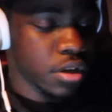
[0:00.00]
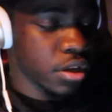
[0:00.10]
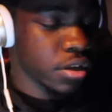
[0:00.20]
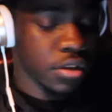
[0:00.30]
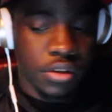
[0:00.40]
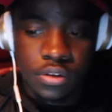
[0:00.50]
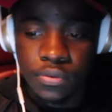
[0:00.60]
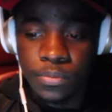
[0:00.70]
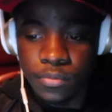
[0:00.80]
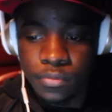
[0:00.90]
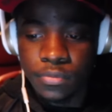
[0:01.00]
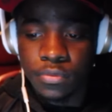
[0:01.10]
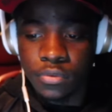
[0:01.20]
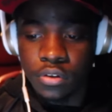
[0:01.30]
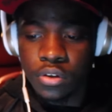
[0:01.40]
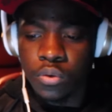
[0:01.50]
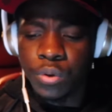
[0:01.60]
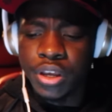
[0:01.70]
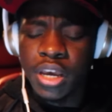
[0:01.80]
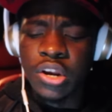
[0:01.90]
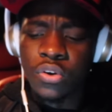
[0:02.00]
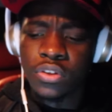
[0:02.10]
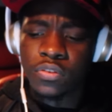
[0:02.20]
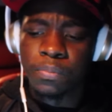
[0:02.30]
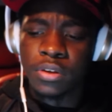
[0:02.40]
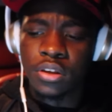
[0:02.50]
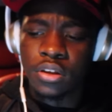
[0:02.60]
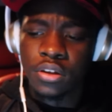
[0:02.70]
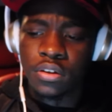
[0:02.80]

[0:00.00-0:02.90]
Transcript: Hey. Wait, I know this beat.